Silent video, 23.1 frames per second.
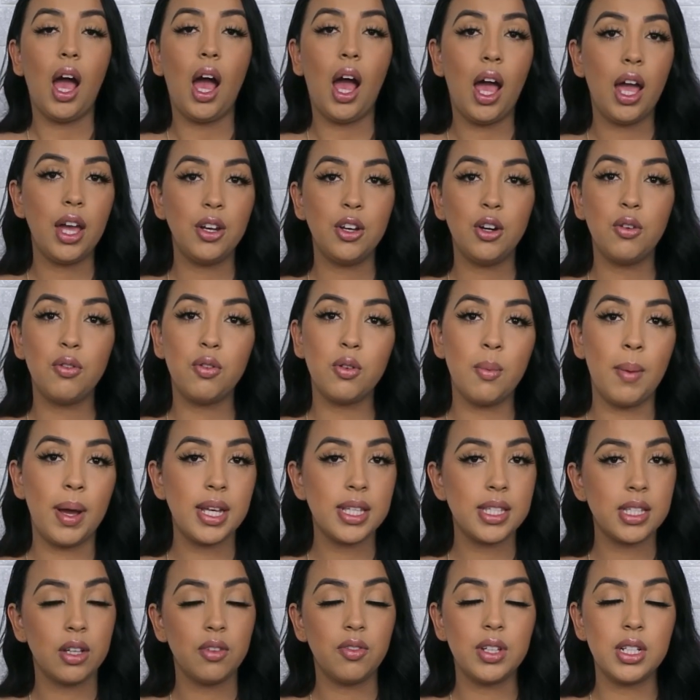I know for
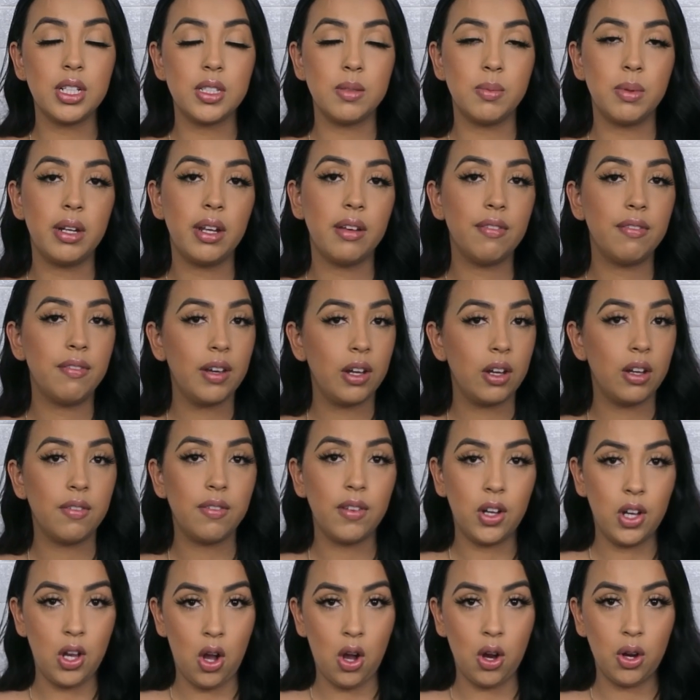myself it has been a very,
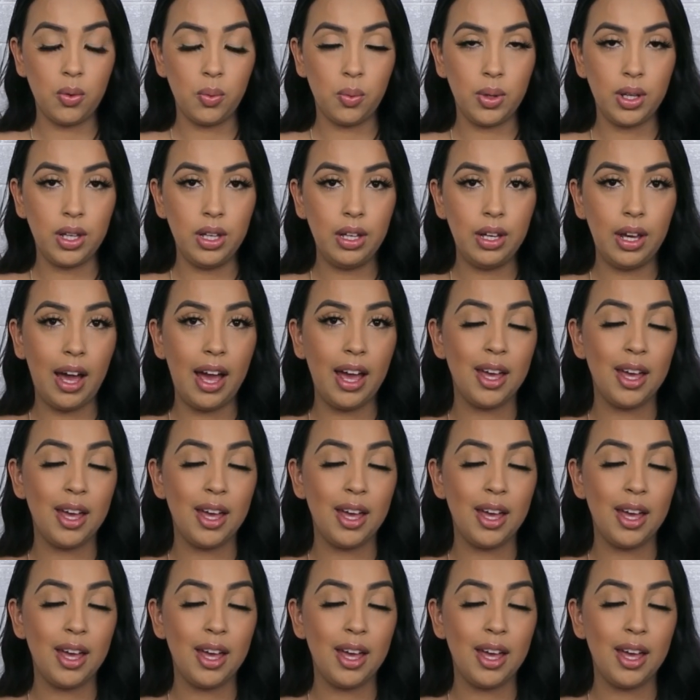very hard week.